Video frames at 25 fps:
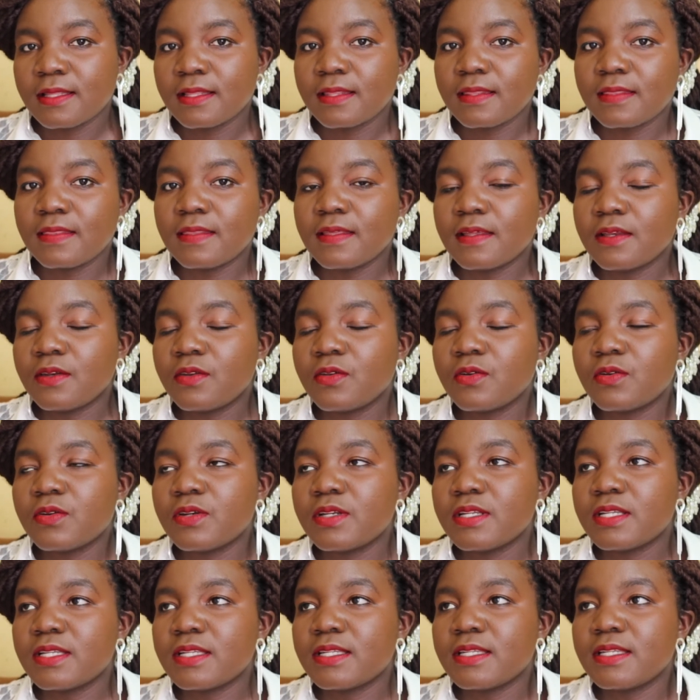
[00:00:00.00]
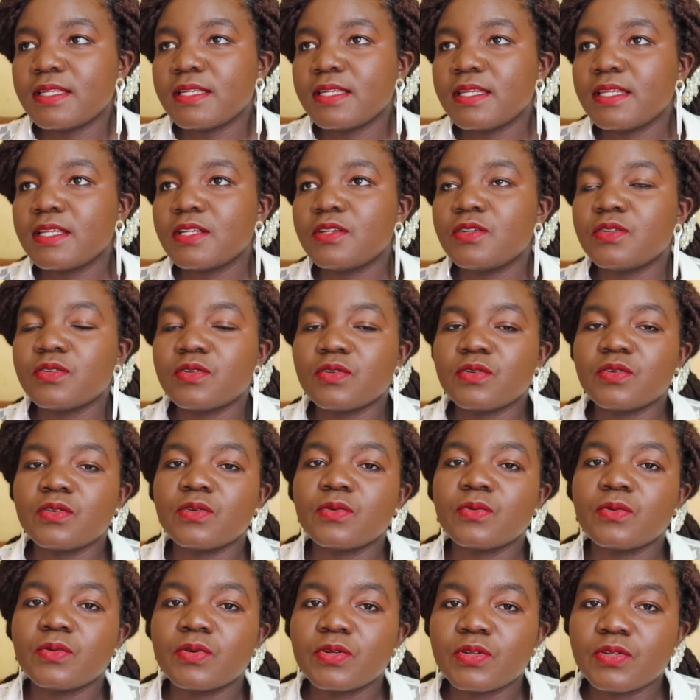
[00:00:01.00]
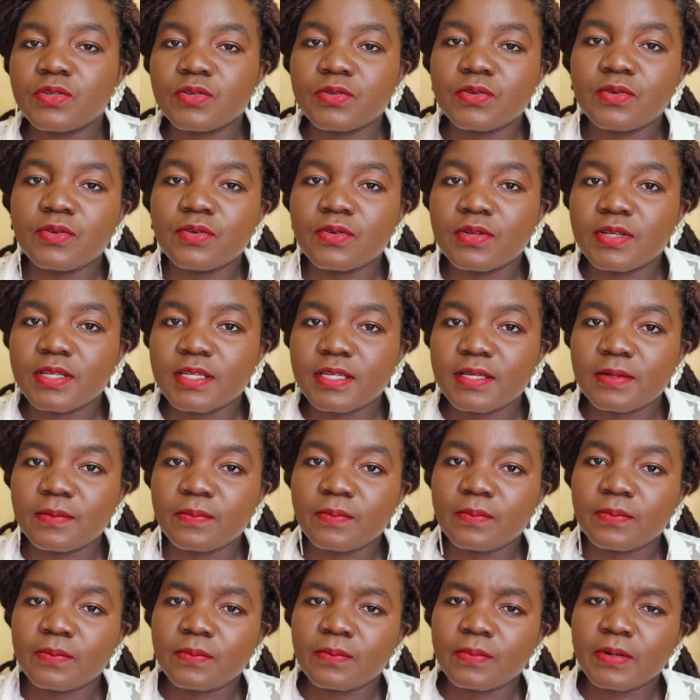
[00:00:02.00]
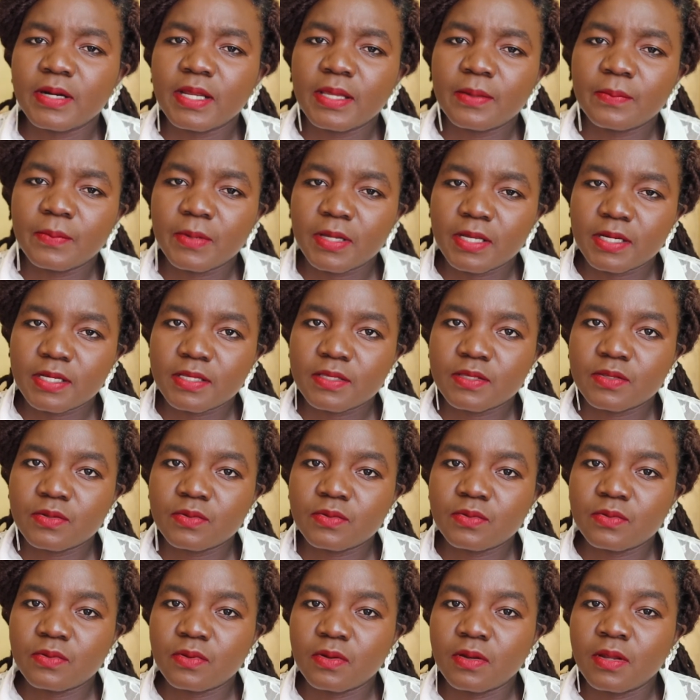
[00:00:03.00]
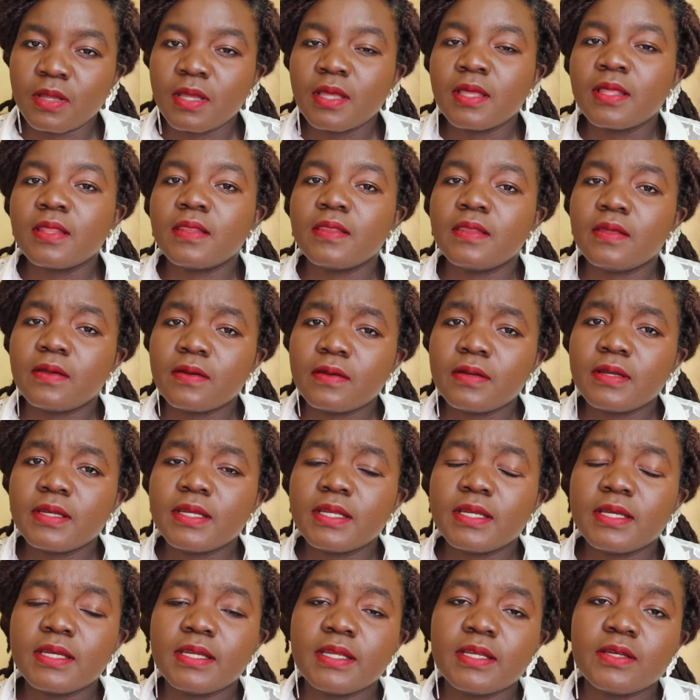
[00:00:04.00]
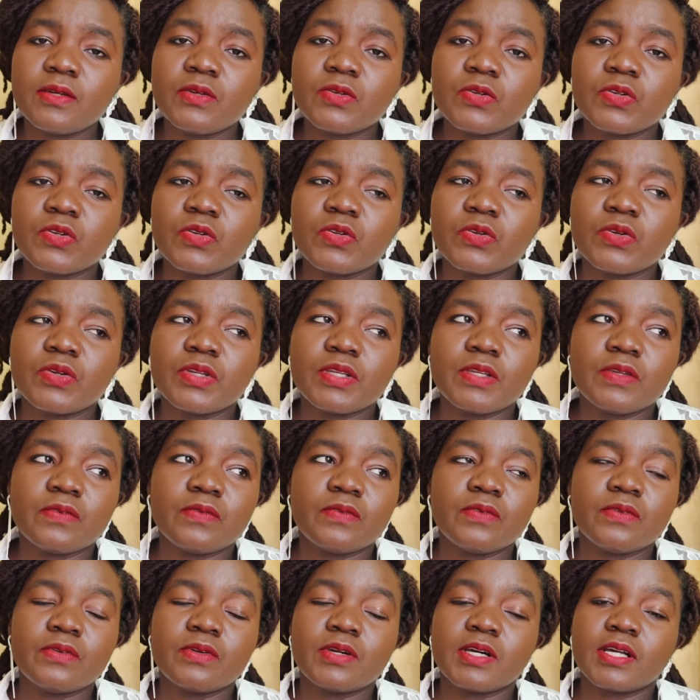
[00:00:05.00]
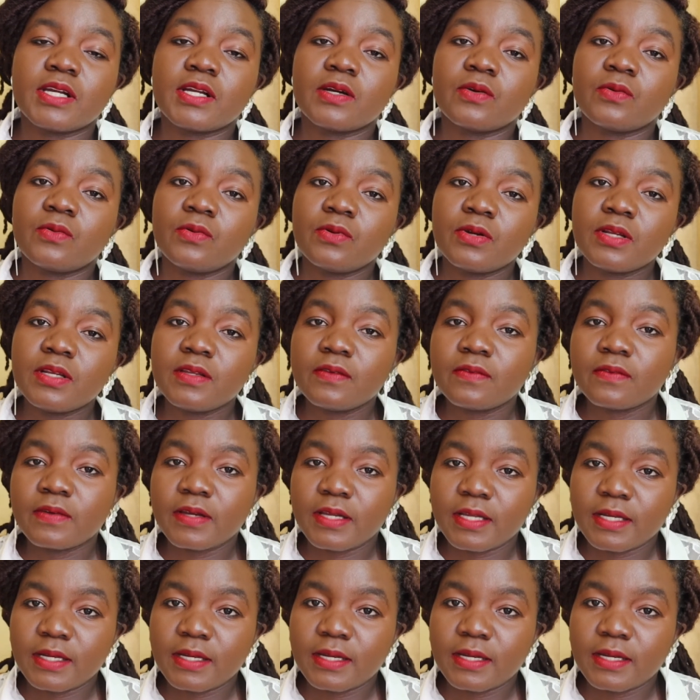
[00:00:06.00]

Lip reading: They don't need to know what you got in primary school. They only need to know if you are a qualified